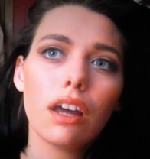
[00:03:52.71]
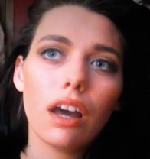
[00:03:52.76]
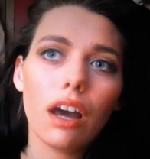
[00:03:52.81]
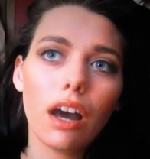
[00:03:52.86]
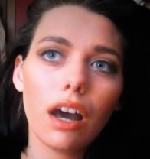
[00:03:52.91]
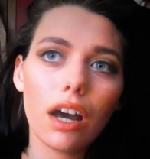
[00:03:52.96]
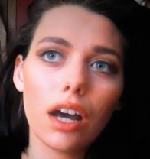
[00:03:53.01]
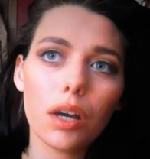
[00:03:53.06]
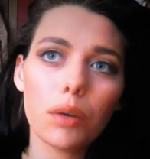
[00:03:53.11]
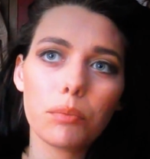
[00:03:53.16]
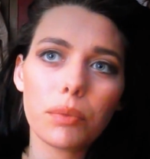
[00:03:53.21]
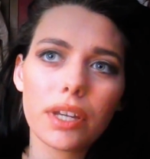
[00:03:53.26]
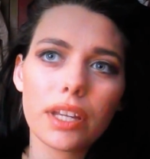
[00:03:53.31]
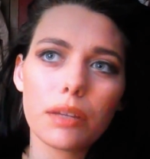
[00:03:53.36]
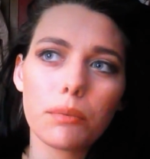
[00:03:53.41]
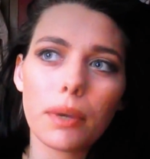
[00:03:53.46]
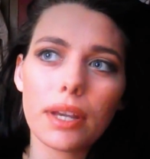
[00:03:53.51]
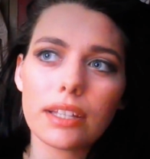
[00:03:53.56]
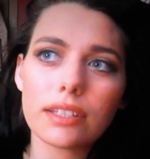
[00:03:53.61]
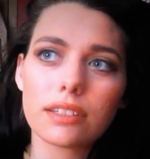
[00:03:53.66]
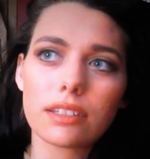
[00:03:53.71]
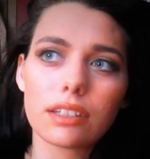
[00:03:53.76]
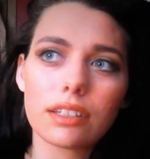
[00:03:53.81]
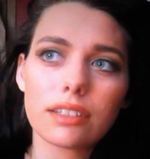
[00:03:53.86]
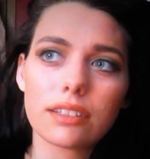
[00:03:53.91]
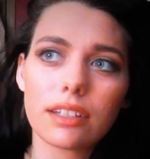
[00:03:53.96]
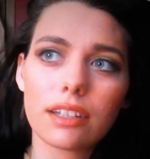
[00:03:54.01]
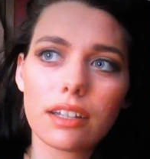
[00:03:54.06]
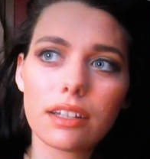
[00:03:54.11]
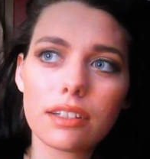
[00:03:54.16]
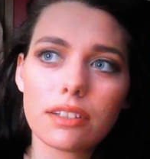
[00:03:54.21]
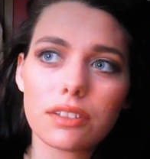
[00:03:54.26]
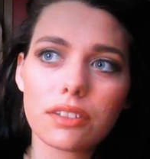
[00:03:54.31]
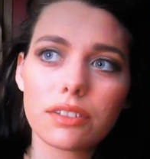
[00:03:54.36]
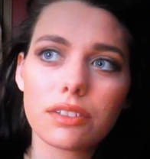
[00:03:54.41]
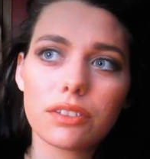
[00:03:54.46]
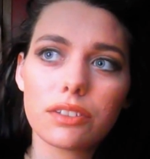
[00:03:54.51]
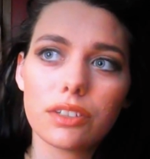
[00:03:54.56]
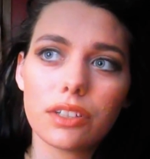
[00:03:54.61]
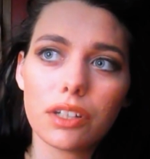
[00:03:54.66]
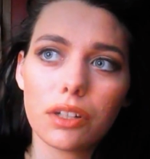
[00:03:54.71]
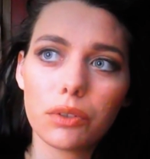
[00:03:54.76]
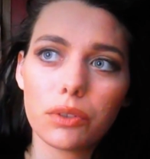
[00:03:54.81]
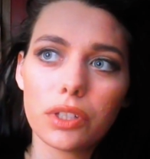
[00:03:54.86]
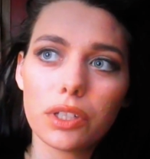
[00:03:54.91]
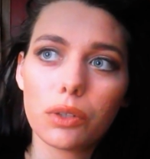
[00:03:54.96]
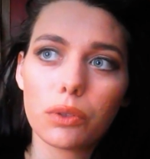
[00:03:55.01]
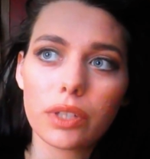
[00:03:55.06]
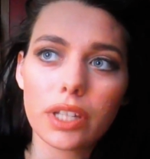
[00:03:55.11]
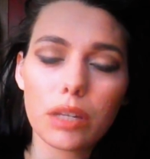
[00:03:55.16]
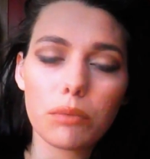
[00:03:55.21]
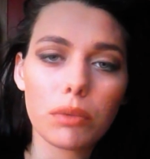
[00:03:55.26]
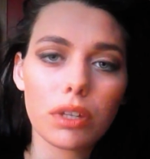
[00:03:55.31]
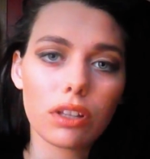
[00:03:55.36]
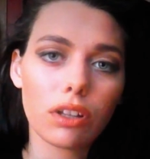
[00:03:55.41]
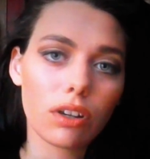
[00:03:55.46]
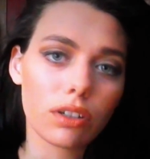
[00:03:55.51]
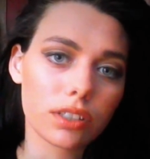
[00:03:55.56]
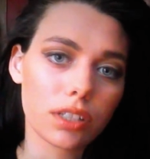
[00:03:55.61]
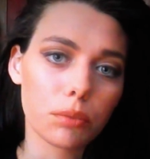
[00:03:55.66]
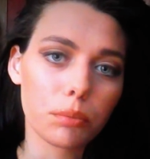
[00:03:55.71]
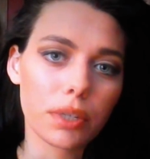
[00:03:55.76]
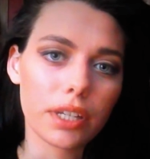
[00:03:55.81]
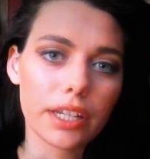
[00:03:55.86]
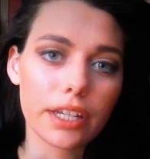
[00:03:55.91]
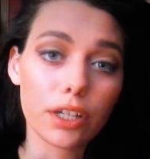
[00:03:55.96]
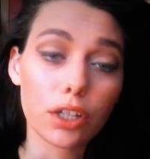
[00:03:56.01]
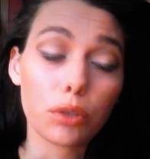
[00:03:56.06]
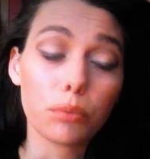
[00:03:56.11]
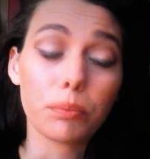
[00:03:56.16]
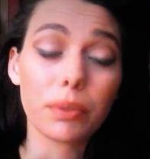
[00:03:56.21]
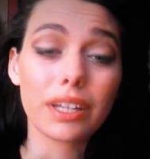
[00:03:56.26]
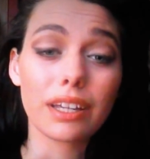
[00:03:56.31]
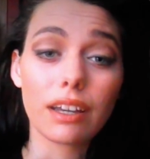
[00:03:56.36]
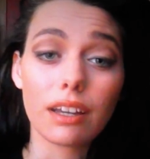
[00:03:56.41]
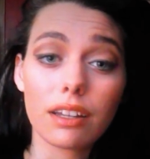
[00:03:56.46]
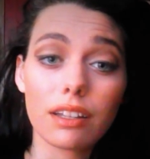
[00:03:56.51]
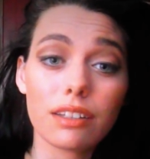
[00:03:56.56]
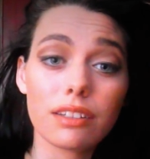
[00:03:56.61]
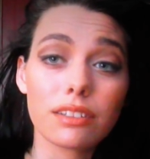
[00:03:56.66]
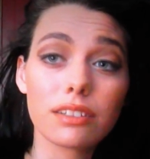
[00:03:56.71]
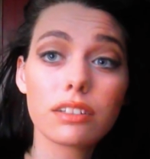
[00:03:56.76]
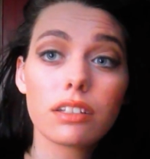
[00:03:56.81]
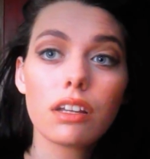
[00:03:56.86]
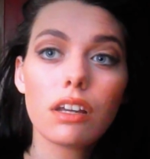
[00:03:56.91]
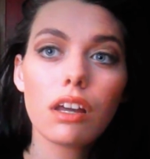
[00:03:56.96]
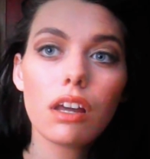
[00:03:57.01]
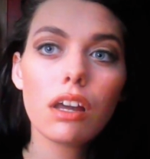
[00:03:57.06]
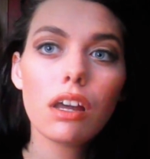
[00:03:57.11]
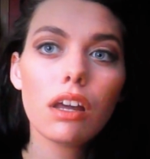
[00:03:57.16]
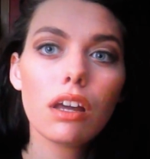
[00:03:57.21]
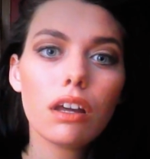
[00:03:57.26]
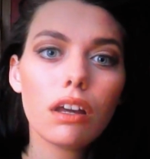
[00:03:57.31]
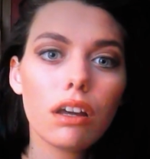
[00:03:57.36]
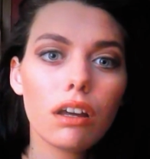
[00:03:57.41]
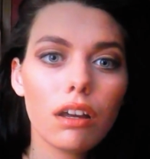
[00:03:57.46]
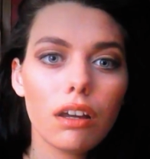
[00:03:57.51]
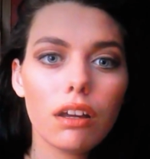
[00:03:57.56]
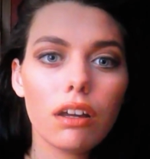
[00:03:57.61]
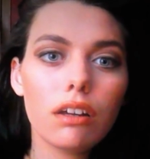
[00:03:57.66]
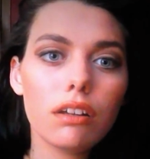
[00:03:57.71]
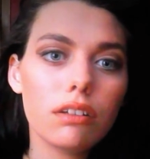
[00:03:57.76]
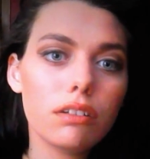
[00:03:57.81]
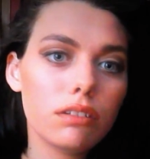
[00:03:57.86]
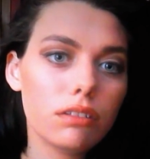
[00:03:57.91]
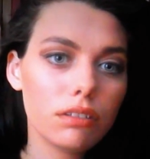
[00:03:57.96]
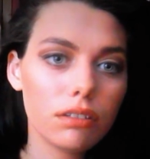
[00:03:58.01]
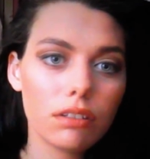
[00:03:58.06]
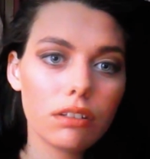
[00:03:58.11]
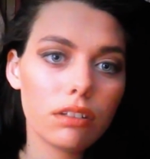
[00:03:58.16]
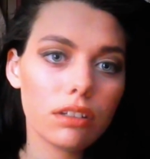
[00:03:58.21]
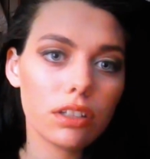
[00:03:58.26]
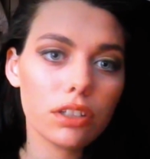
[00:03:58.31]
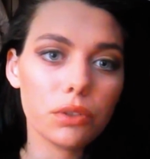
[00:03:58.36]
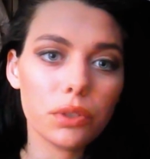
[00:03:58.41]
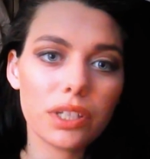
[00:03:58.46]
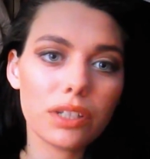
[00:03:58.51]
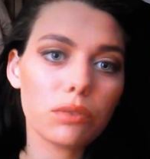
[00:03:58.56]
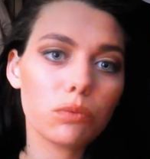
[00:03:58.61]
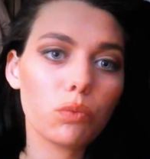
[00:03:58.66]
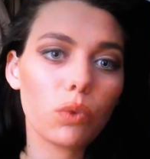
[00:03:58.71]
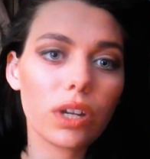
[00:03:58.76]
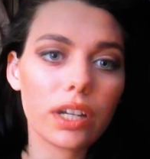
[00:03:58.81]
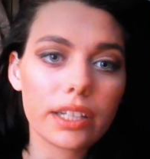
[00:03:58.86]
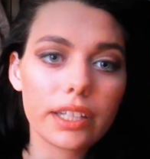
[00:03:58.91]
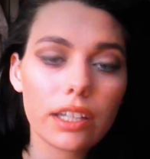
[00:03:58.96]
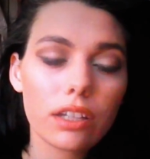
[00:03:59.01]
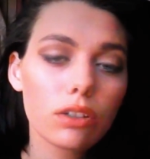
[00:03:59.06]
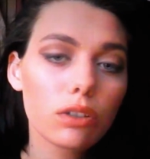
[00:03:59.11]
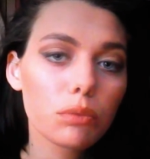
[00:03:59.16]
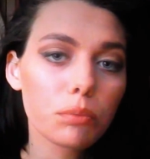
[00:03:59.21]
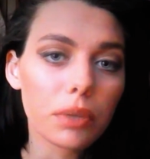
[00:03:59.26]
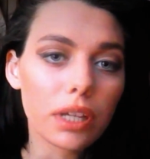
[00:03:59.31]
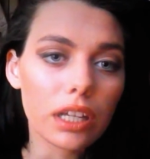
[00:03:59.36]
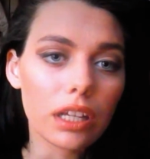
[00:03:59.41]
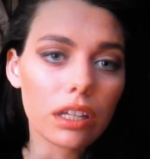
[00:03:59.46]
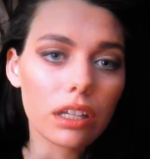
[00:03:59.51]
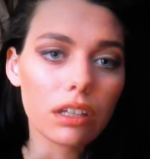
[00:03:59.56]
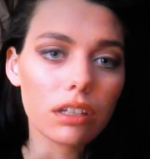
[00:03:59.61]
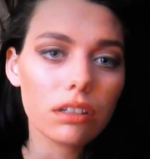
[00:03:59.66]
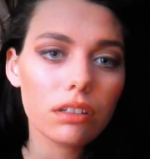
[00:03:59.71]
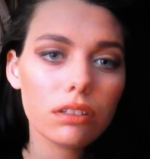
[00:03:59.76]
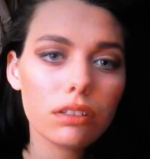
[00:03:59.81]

Um, but he basically says, you know, you don't keep me locked up in here because you didn't want to kill me.